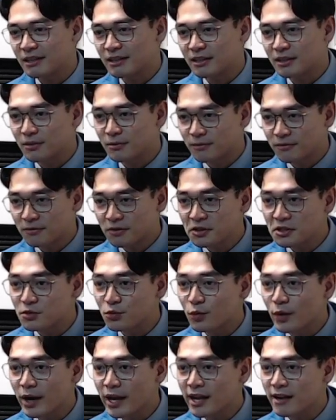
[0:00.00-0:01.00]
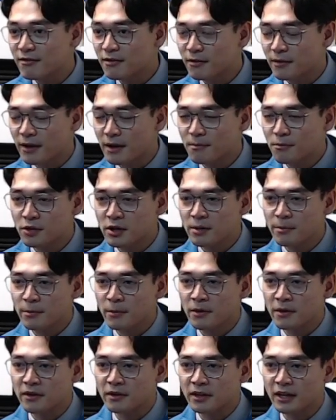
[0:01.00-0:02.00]
the first wave of Cambodian
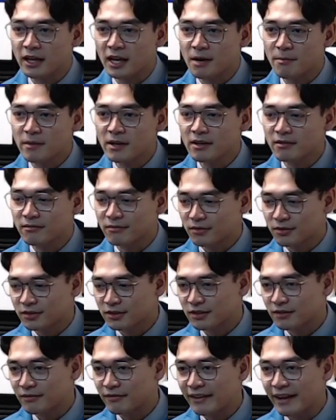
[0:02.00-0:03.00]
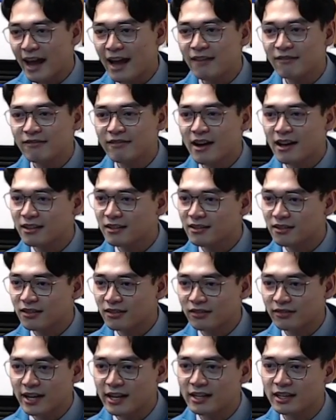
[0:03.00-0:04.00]
American come here because of gang violence,
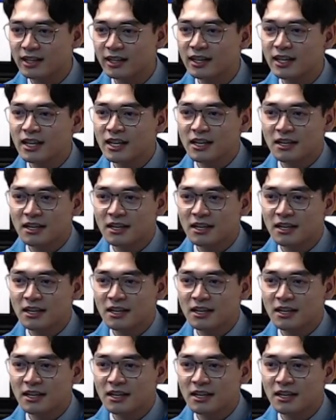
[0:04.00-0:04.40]
threatening.